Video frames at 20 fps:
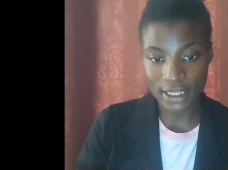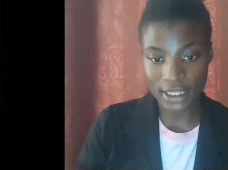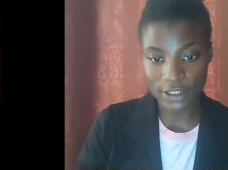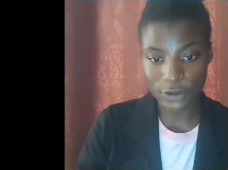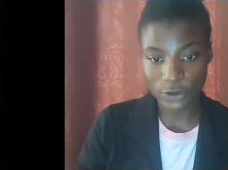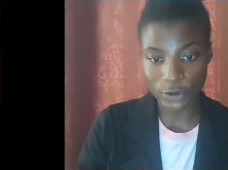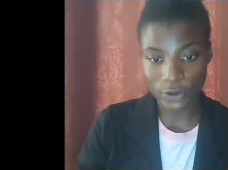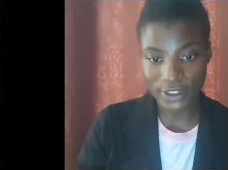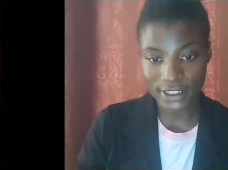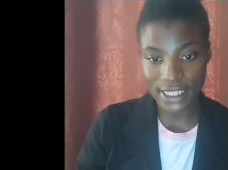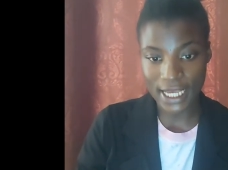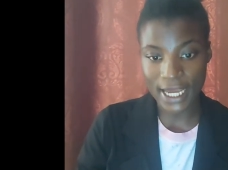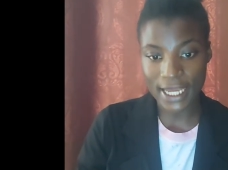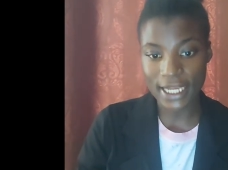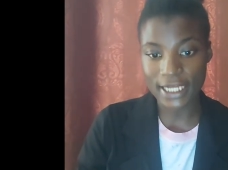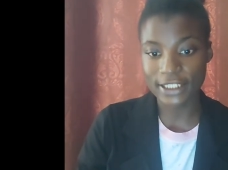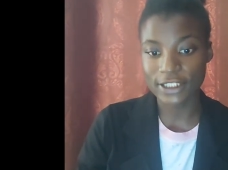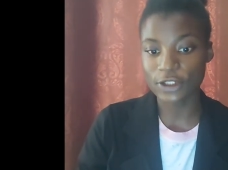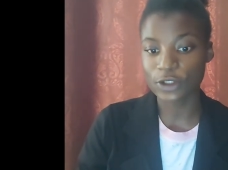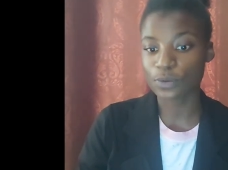
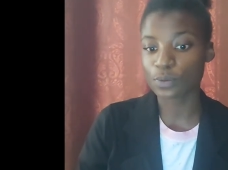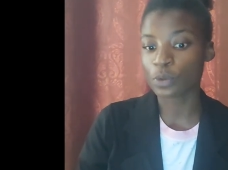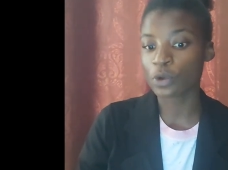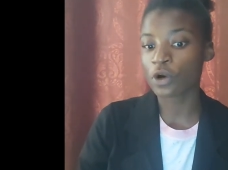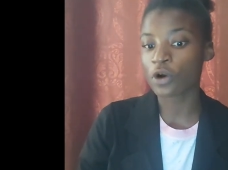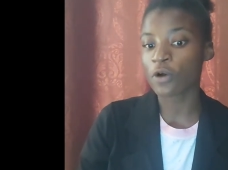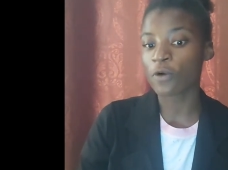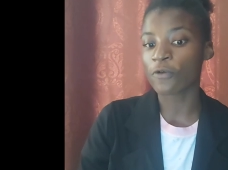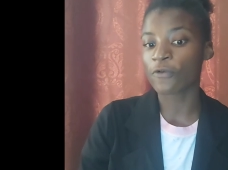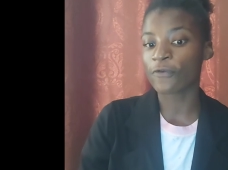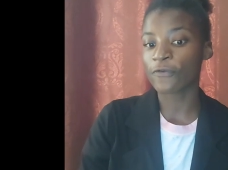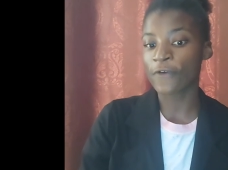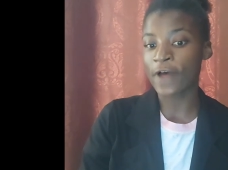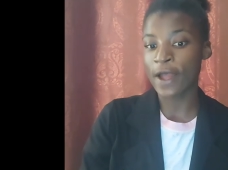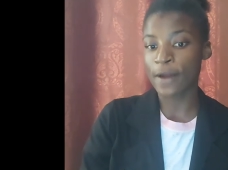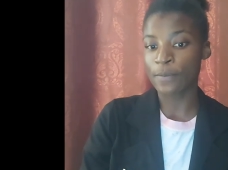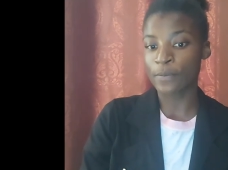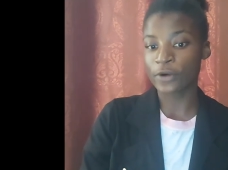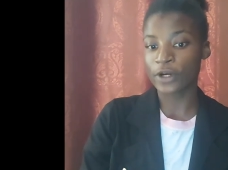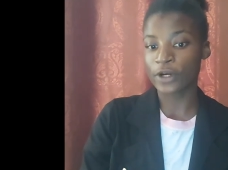society's moral
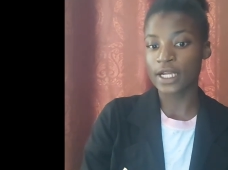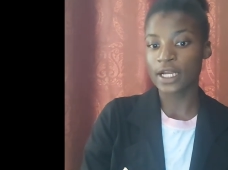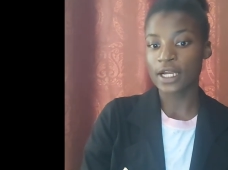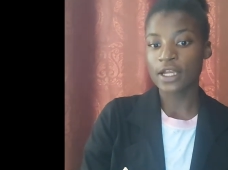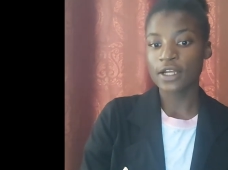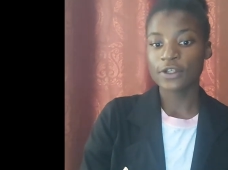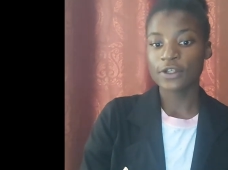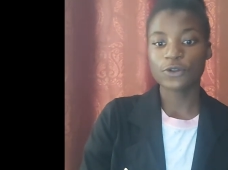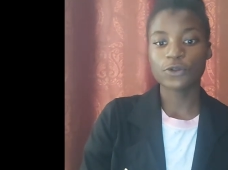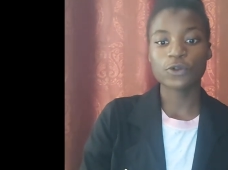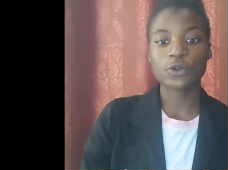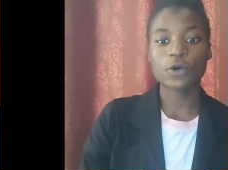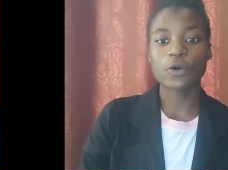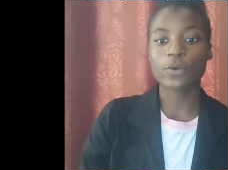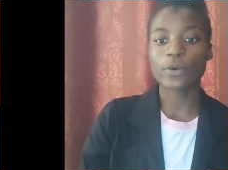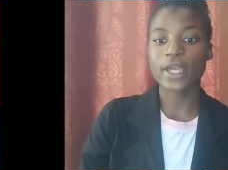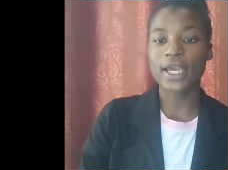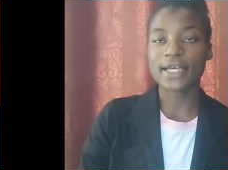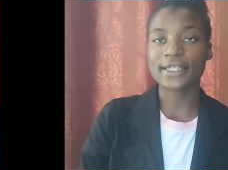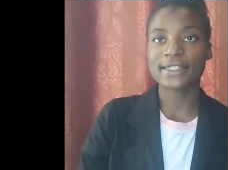fabric. So
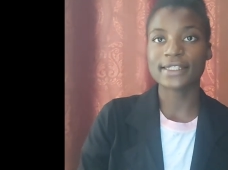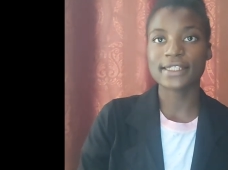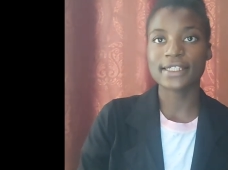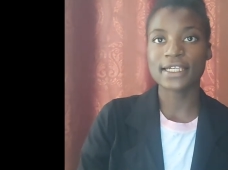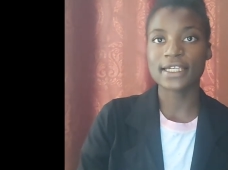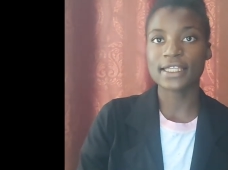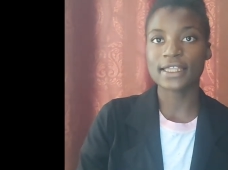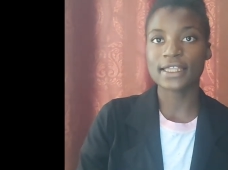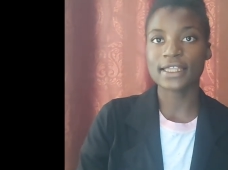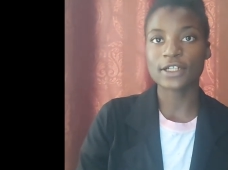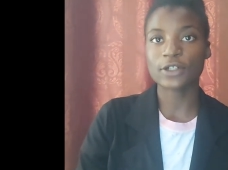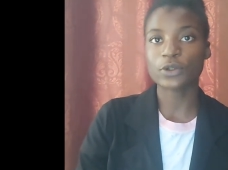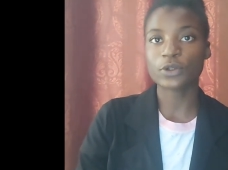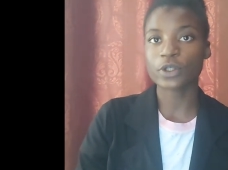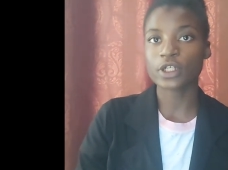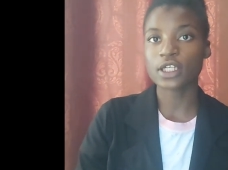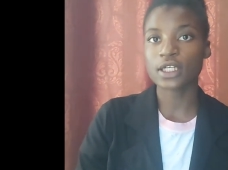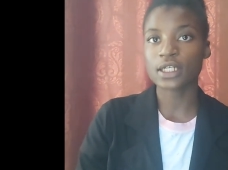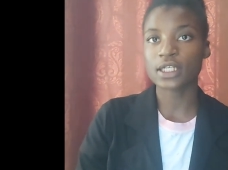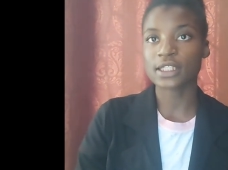we are seeing that
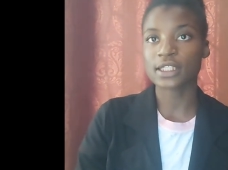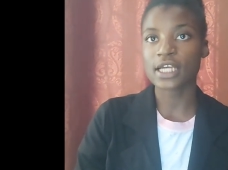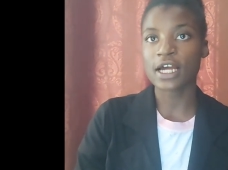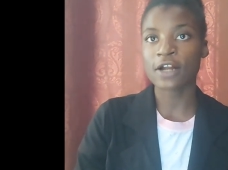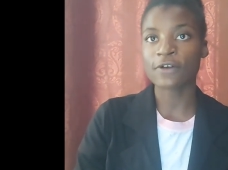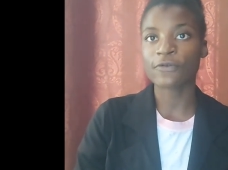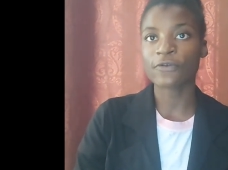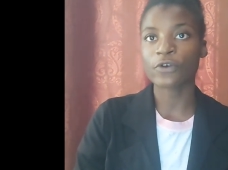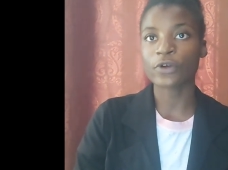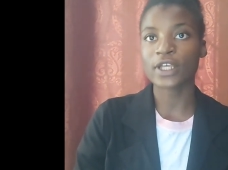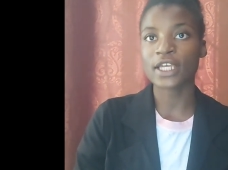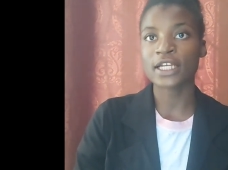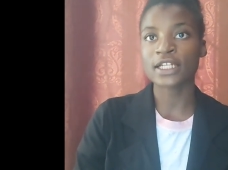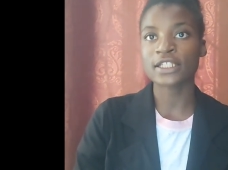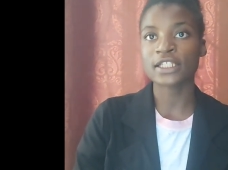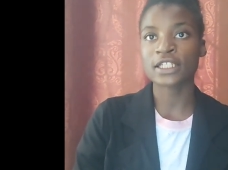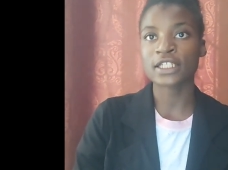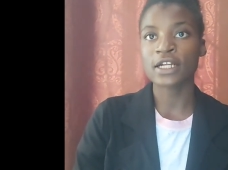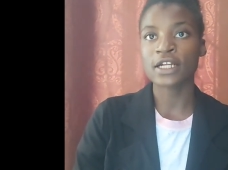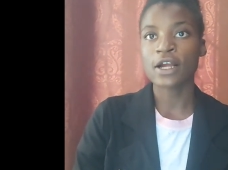Dworkin is
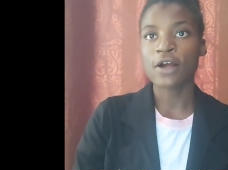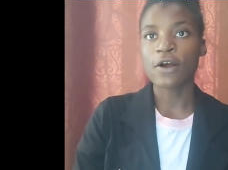advocating